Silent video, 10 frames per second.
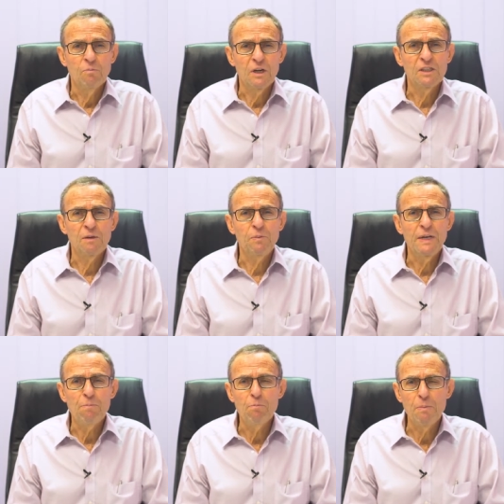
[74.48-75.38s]
by
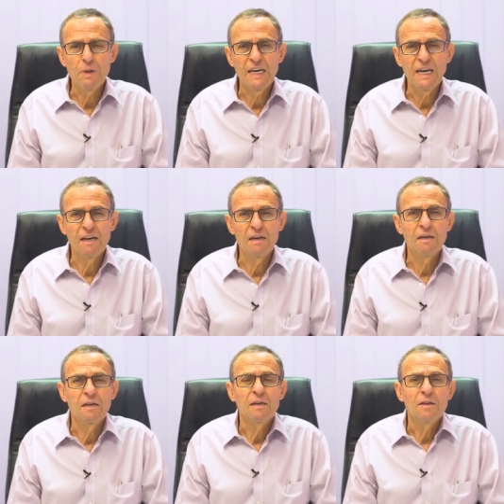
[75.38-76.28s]
simply
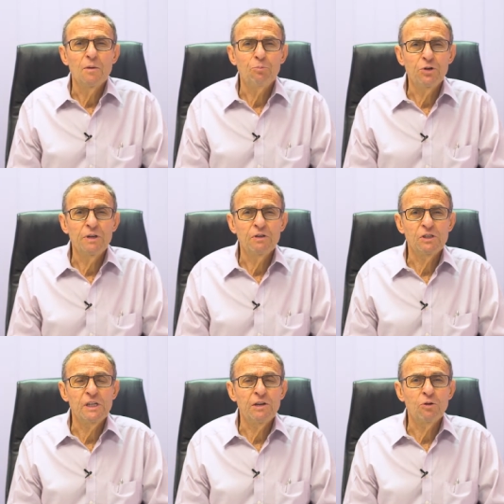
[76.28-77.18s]
mimicking the
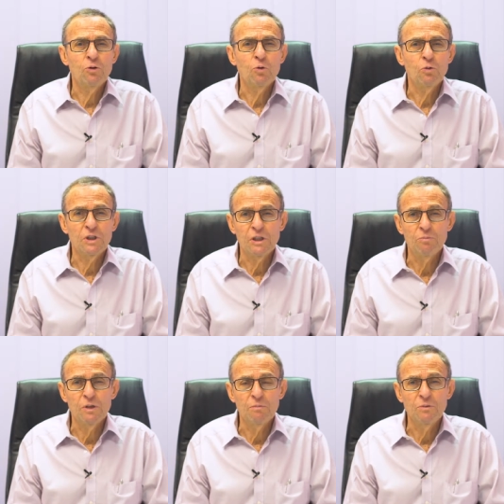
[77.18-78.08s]
previously recalled
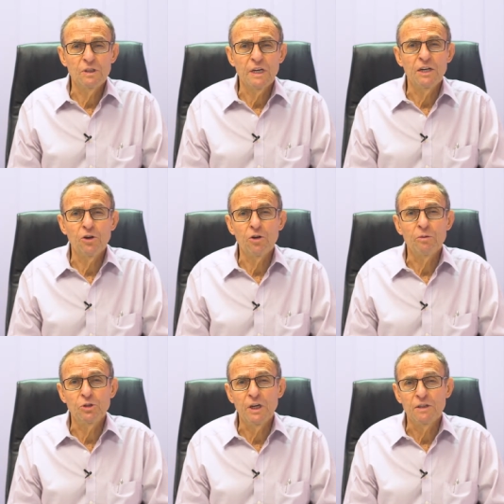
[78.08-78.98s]
symptoms and
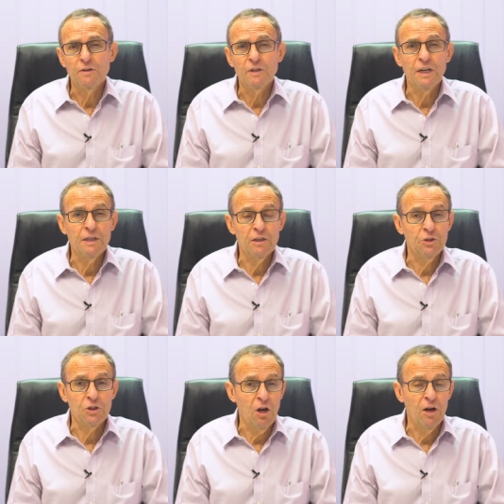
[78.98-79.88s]
non-objective clinical
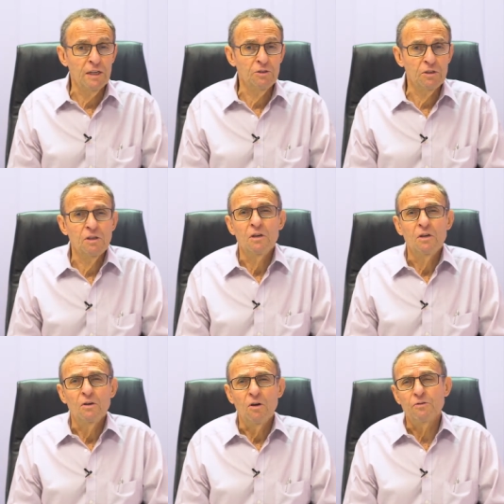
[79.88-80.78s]
signs
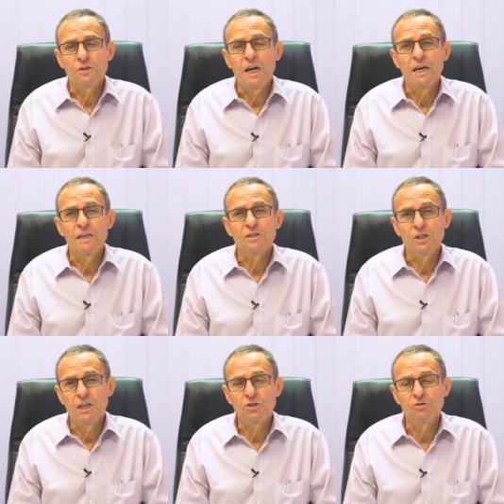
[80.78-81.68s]
of, say,
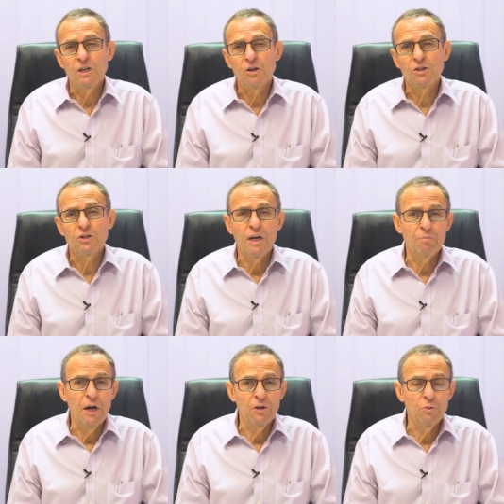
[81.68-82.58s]
sensory loss
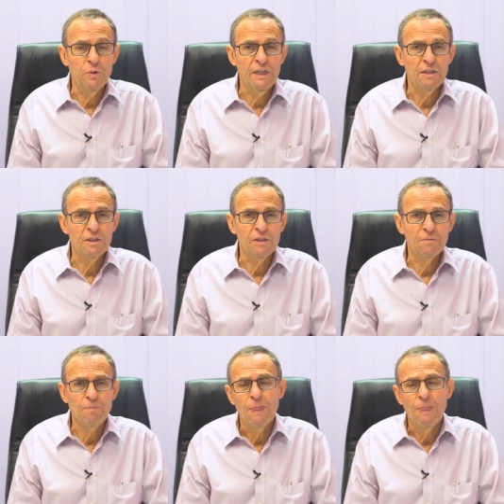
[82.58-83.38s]
and motor weakness.